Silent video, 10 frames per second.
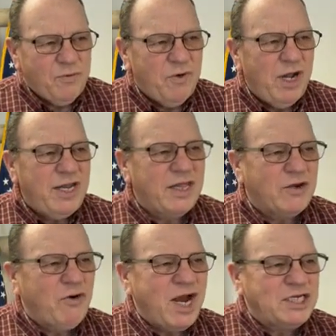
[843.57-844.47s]
But really,
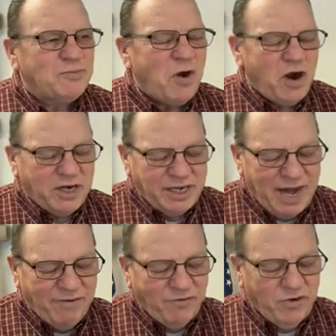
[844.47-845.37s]
the Christ part
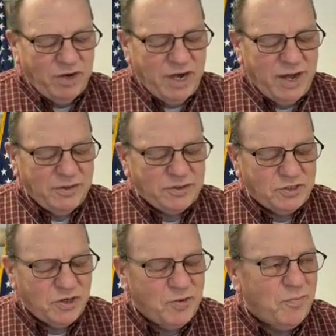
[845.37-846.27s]
never
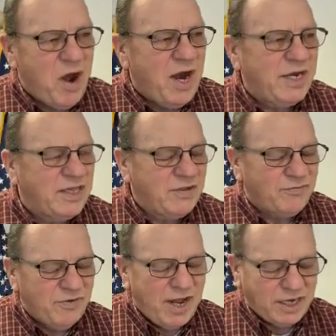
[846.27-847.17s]
to embody
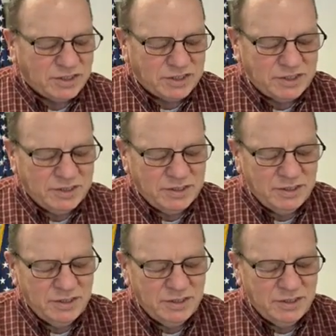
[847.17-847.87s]
the flesh.